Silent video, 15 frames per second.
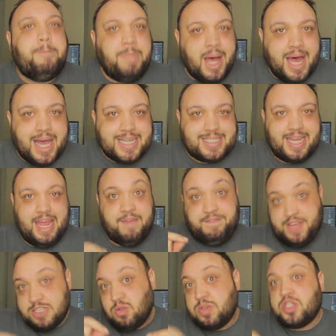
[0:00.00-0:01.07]
but
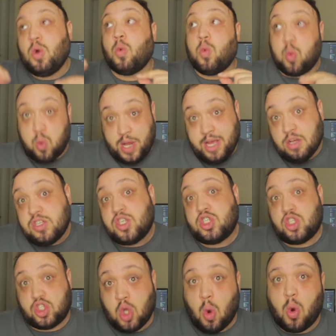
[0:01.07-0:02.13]
if this was a real
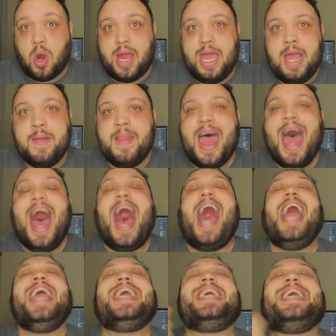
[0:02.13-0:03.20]
story, I